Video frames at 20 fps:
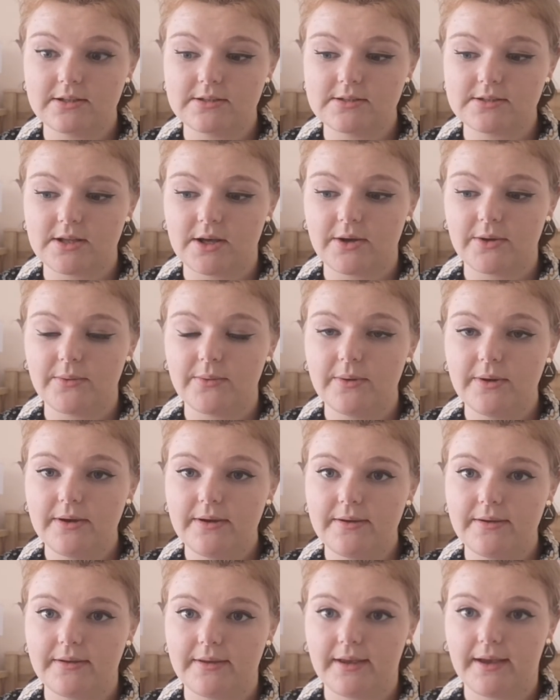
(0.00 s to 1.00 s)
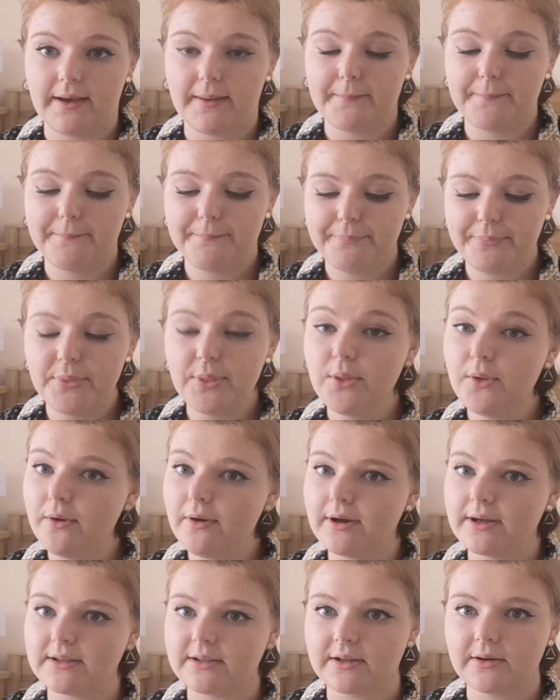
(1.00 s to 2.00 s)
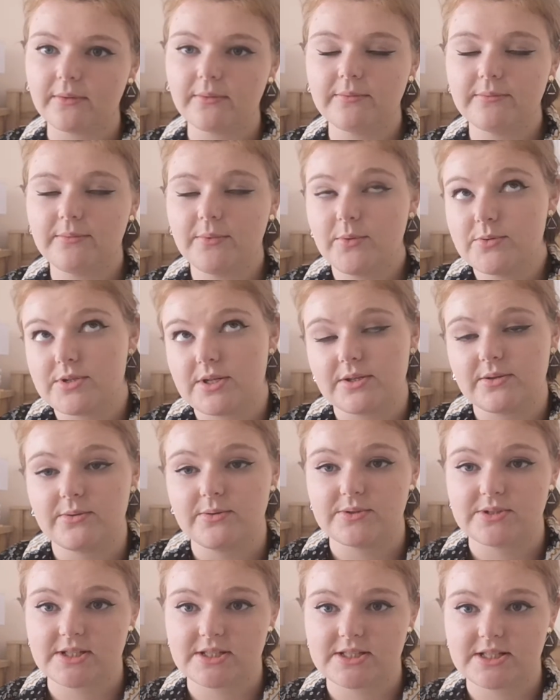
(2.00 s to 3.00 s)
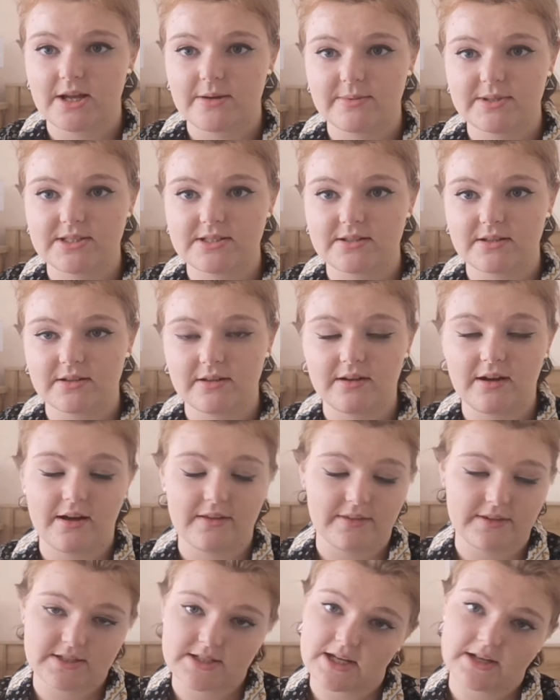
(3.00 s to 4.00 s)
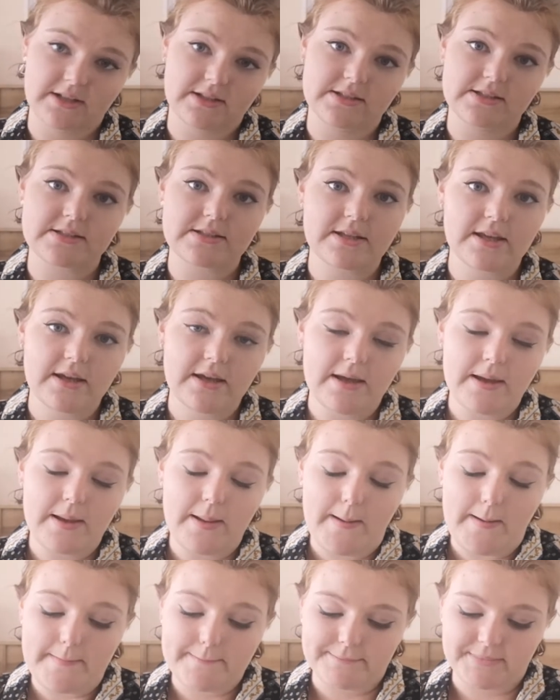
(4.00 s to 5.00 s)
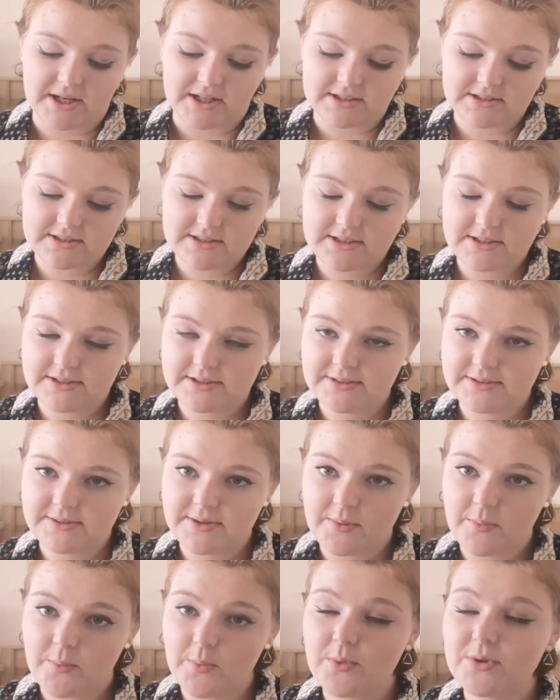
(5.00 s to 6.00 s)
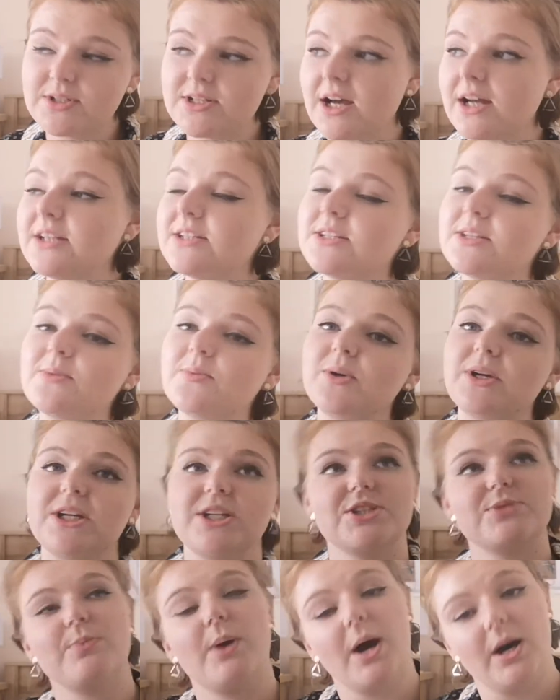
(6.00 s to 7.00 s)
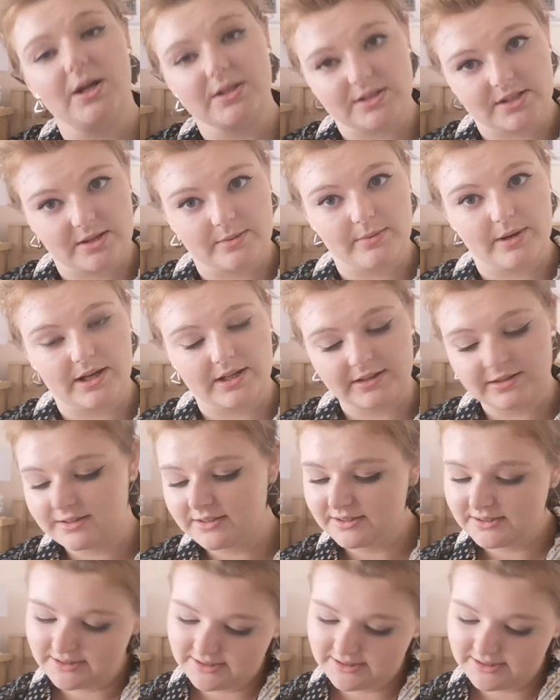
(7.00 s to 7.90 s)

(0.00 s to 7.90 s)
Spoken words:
So yeah, not ideal. Also caused disturbance to other tenants, but water under the bridge, pardon the pun.